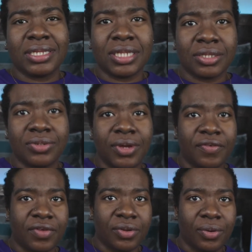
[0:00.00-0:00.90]
It's not too
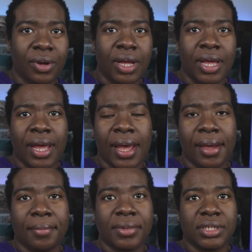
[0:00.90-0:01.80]
heavy though,
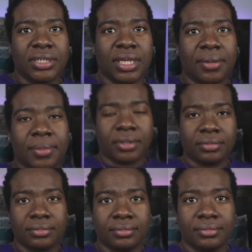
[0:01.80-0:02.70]
I must say,
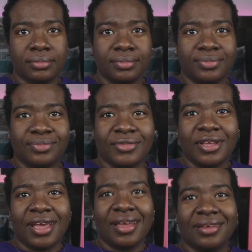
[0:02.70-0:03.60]
but
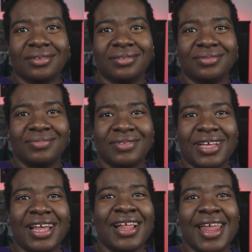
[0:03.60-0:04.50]
yeah,
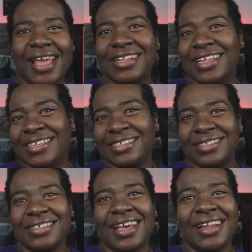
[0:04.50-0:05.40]
kinda like
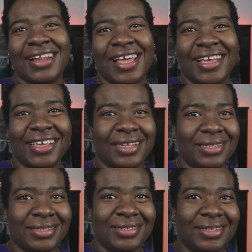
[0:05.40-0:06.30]
this, kinda like it.